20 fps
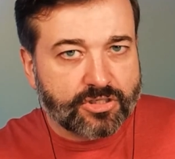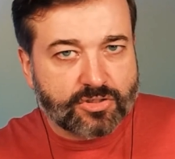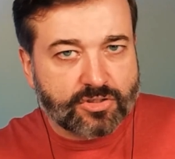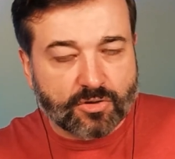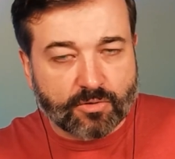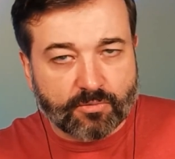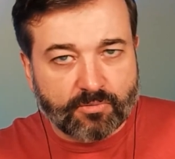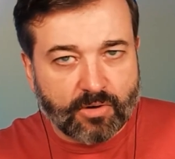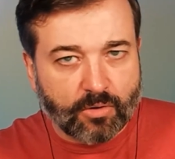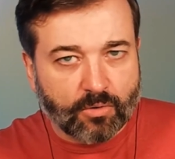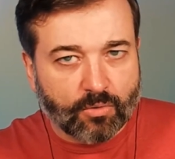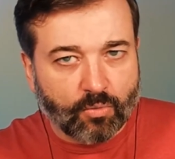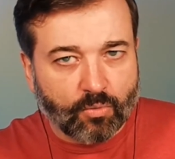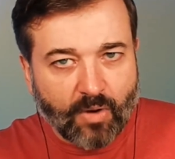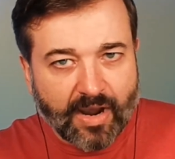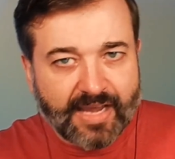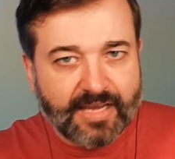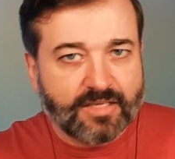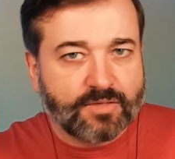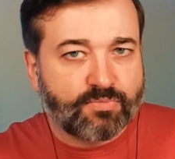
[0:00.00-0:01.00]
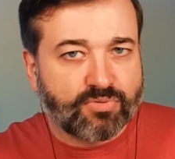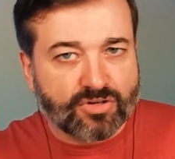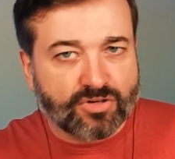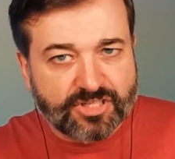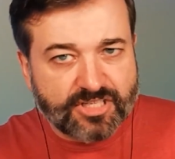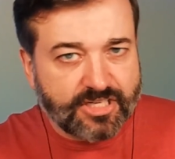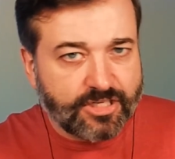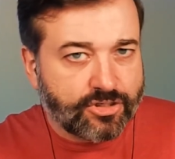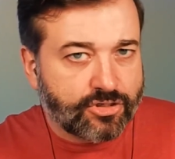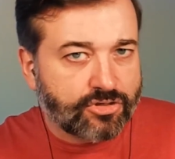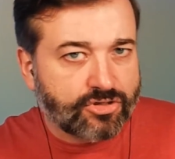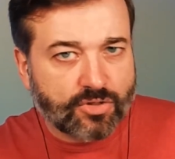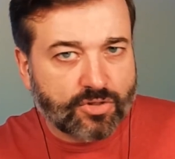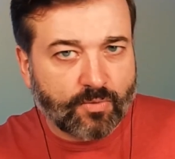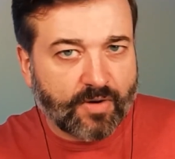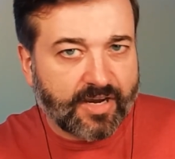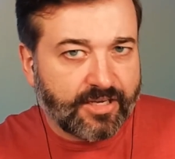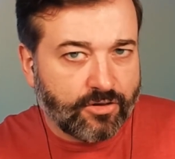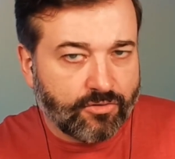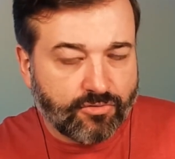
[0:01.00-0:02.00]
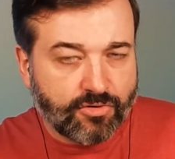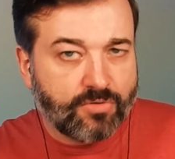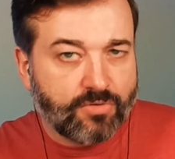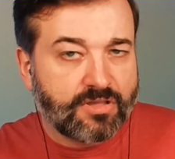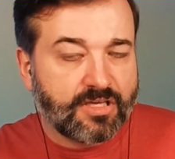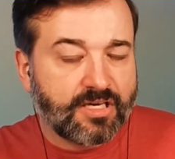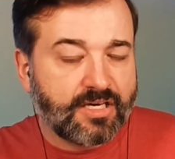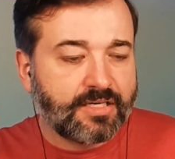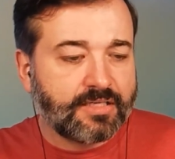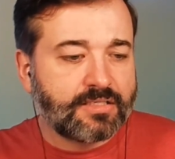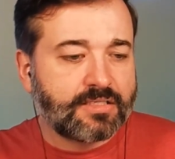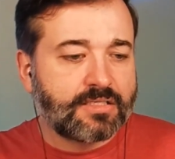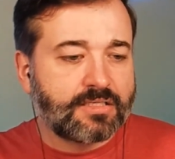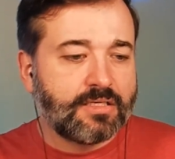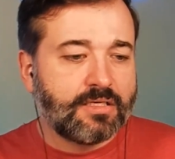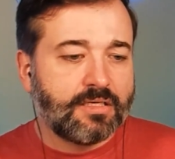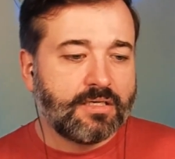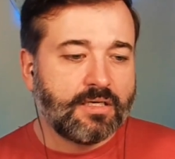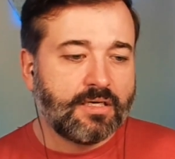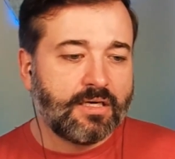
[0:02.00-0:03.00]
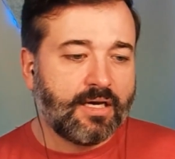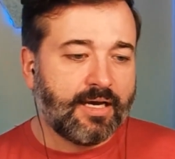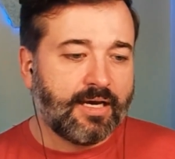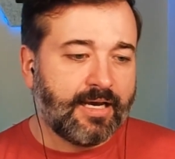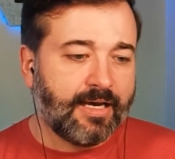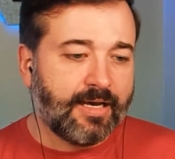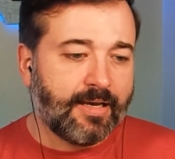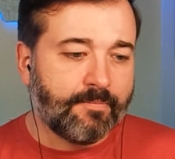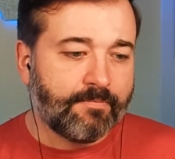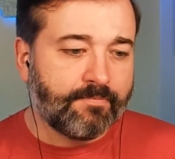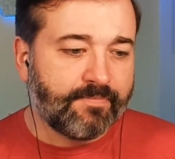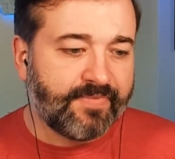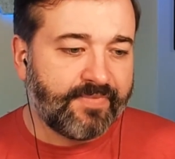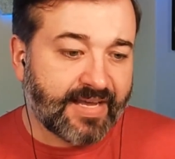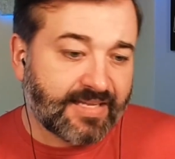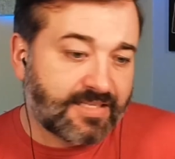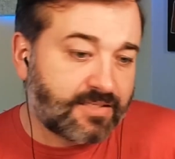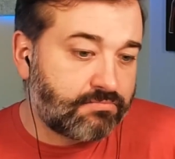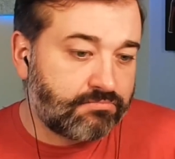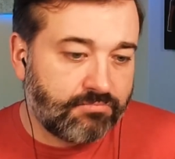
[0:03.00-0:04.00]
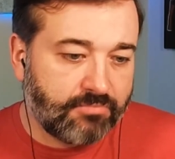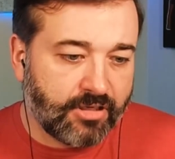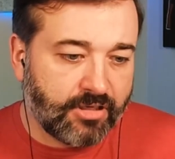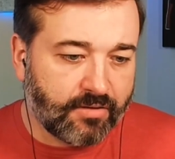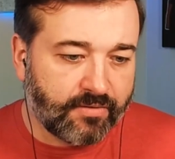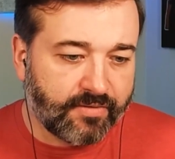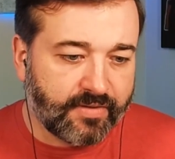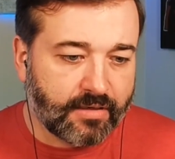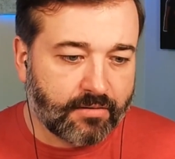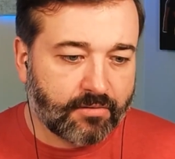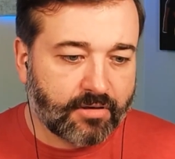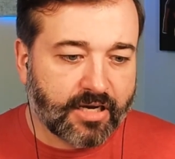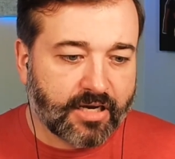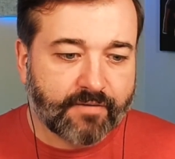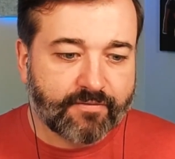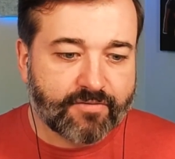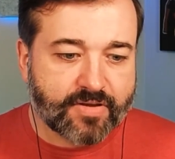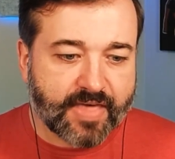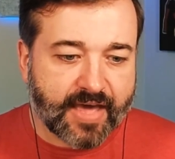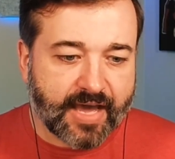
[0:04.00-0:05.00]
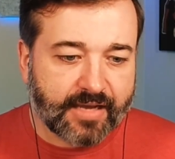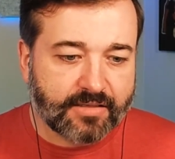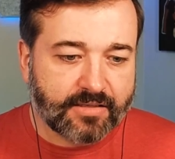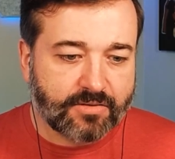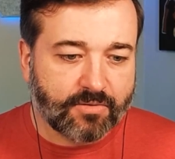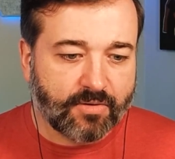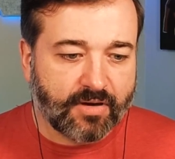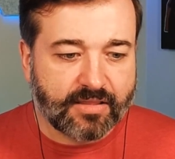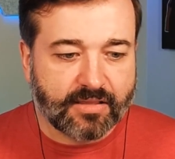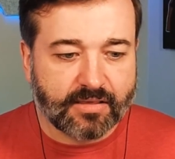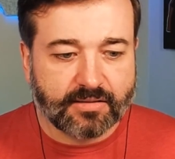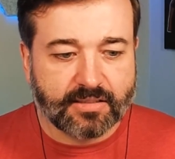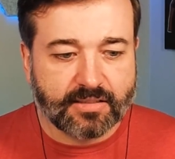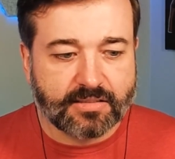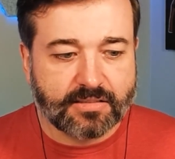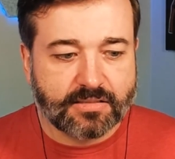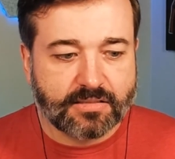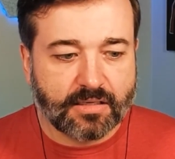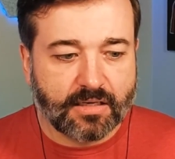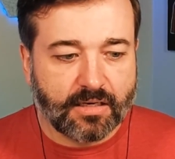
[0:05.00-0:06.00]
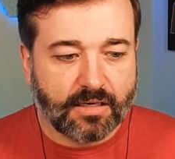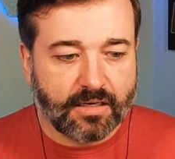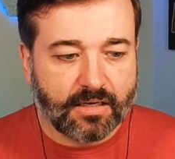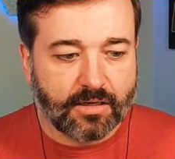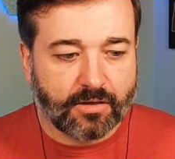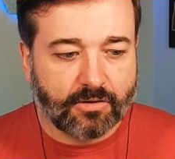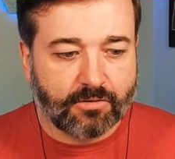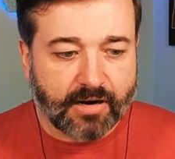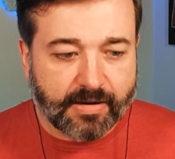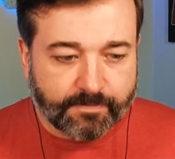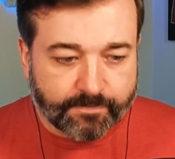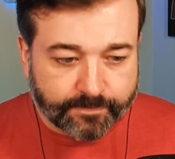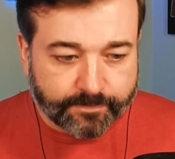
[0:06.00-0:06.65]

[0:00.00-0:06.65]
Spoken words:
or ways, procedures, the way you do things. That's, that'll cover that. So I think that's great.